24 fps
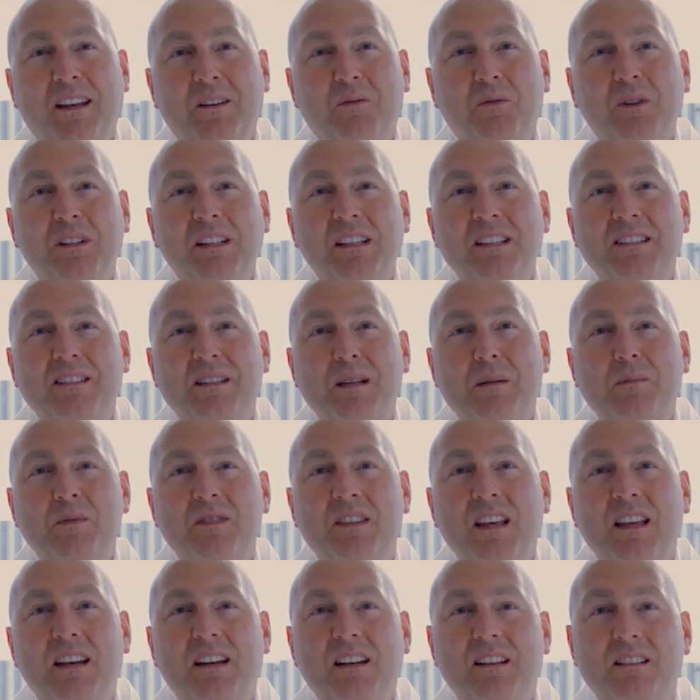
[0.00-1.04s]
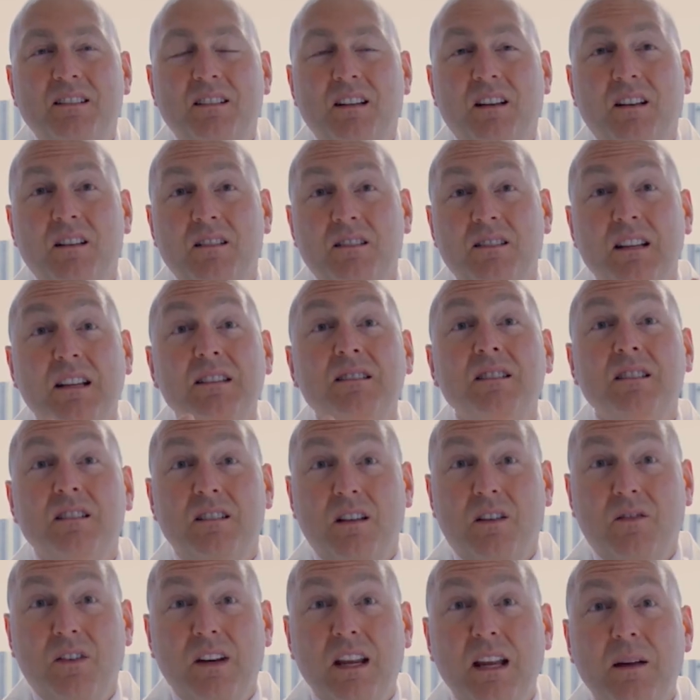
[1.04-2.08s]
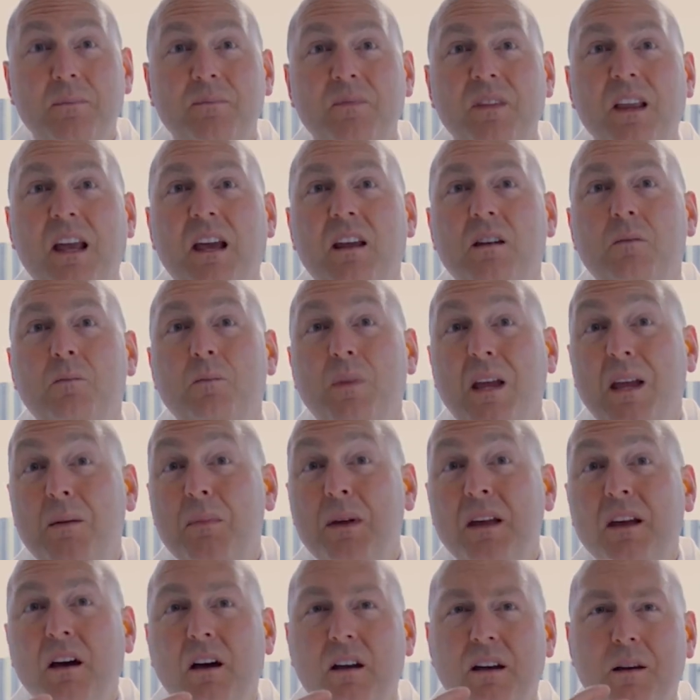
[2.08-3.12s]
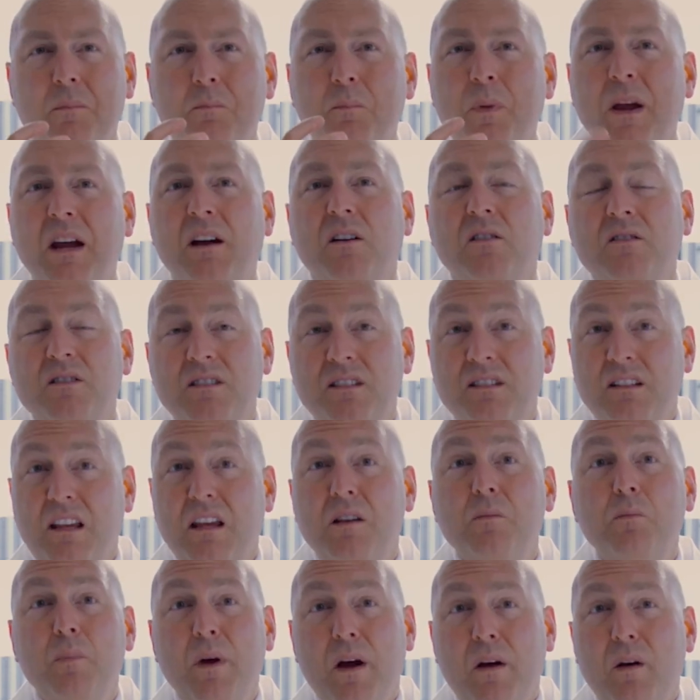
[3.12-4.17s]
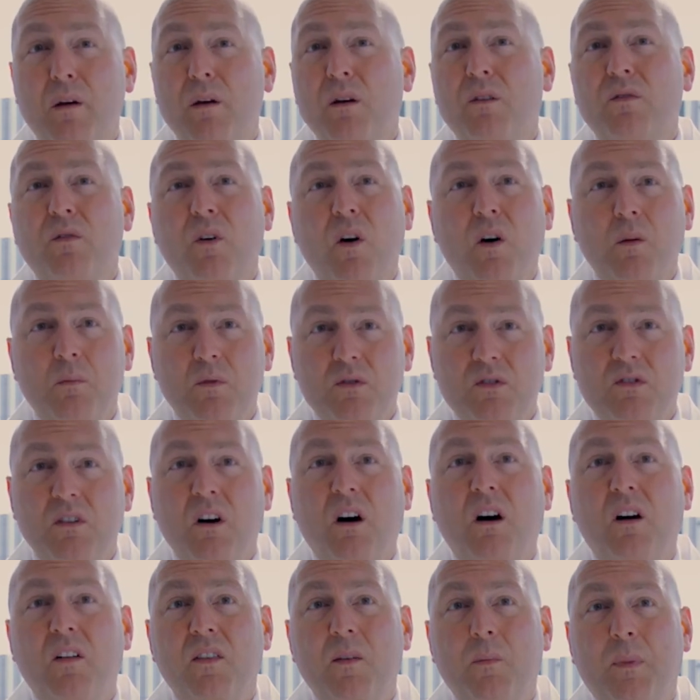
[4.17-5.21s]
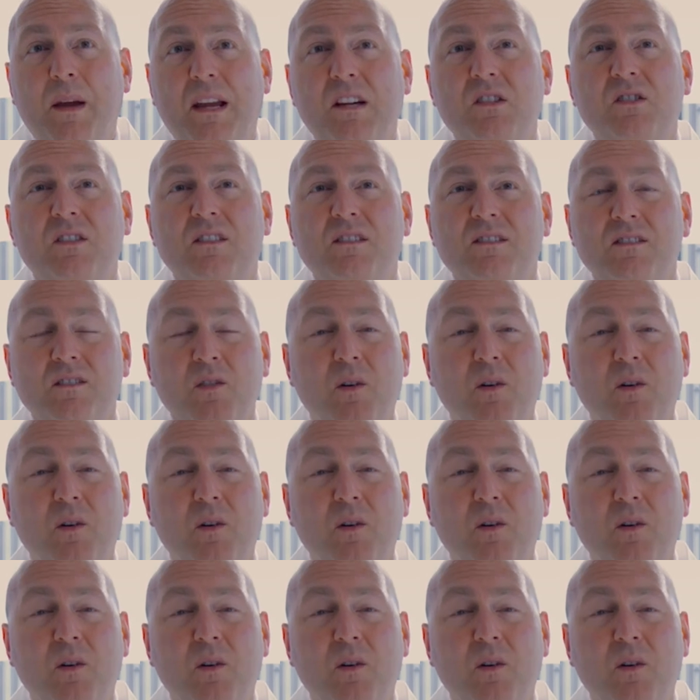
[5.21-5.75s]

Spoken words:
it really seems that it is a sensitivity and maybe an impaired skin barrier for almost all the patients.